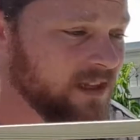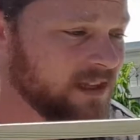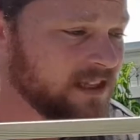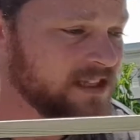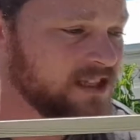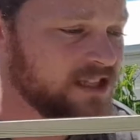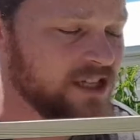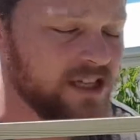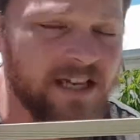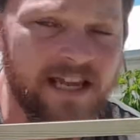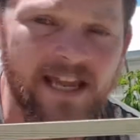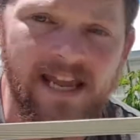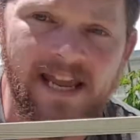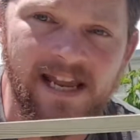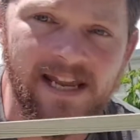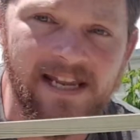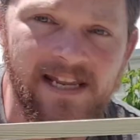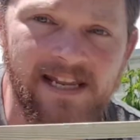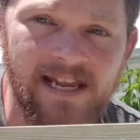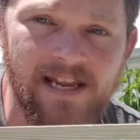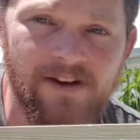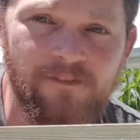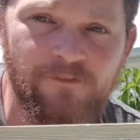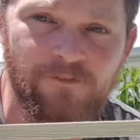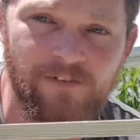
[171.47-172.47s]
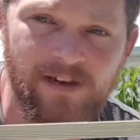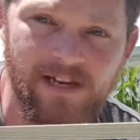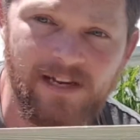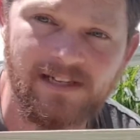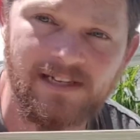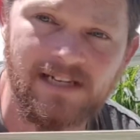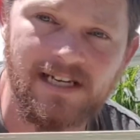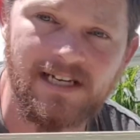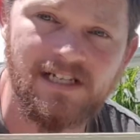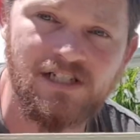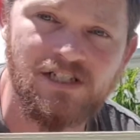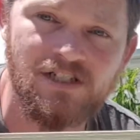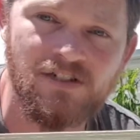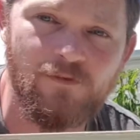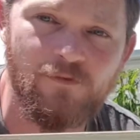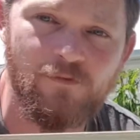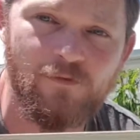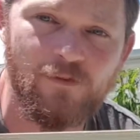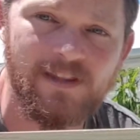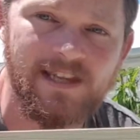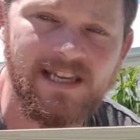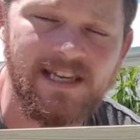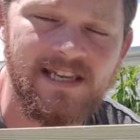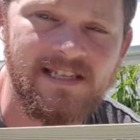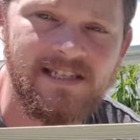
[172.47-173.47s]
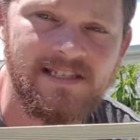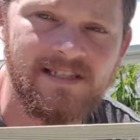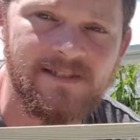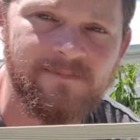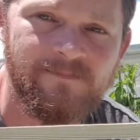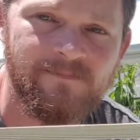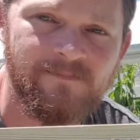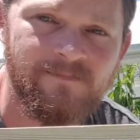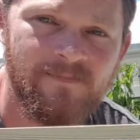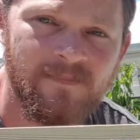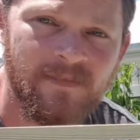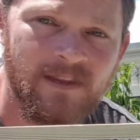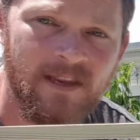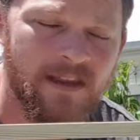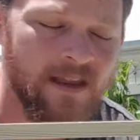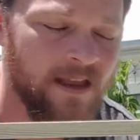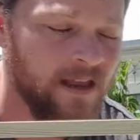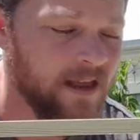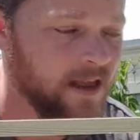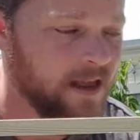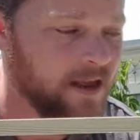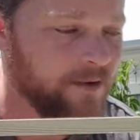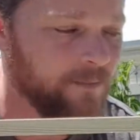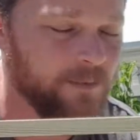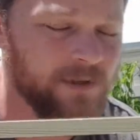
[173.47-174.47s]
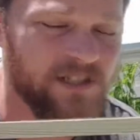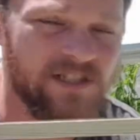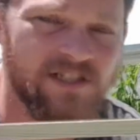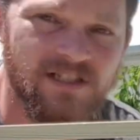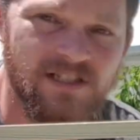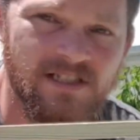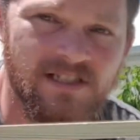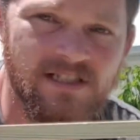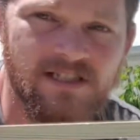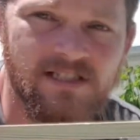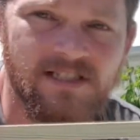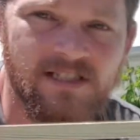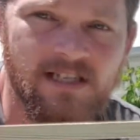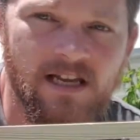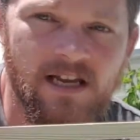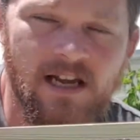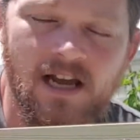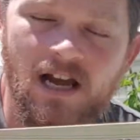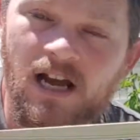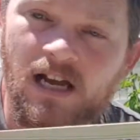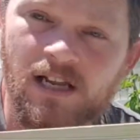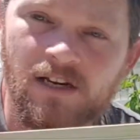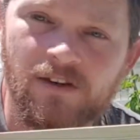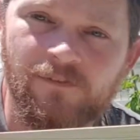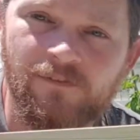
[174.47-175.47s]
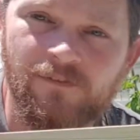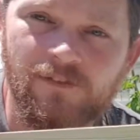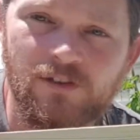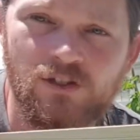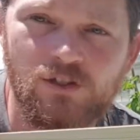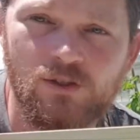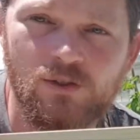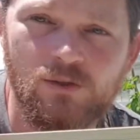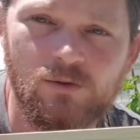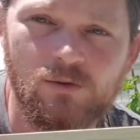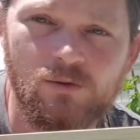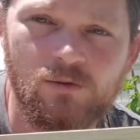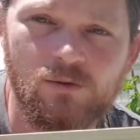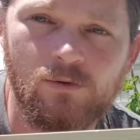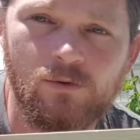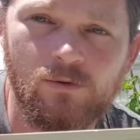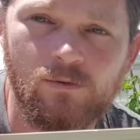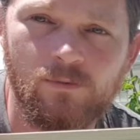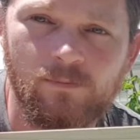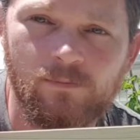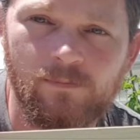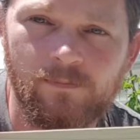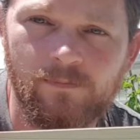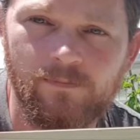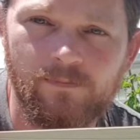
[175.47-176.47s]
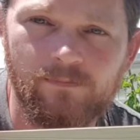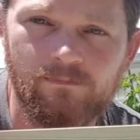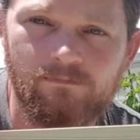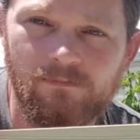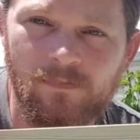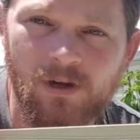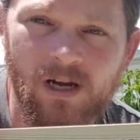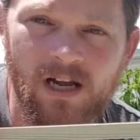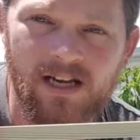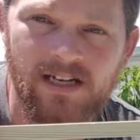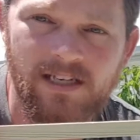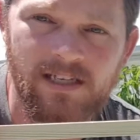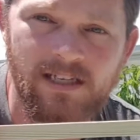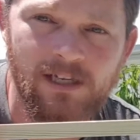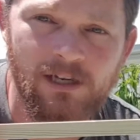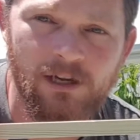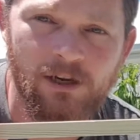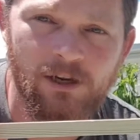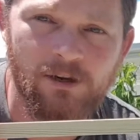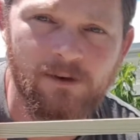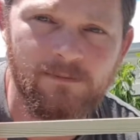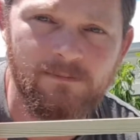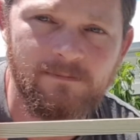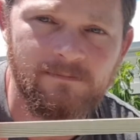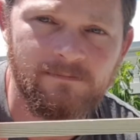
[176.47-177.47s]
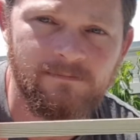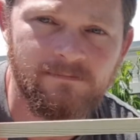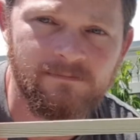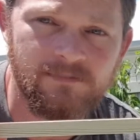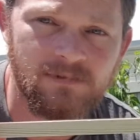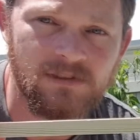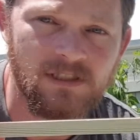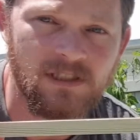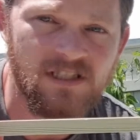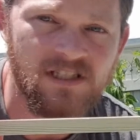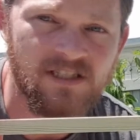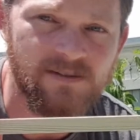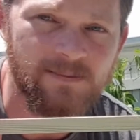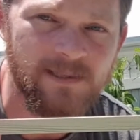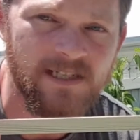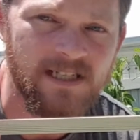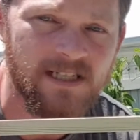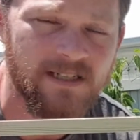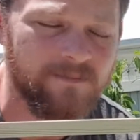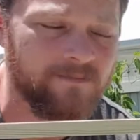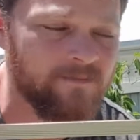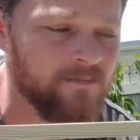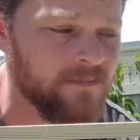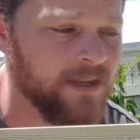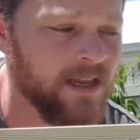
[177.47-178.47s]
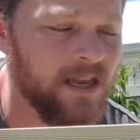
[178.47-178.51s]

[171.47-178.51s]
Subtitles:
You can get foundation for these, which is artificial honeycomb, so to speak.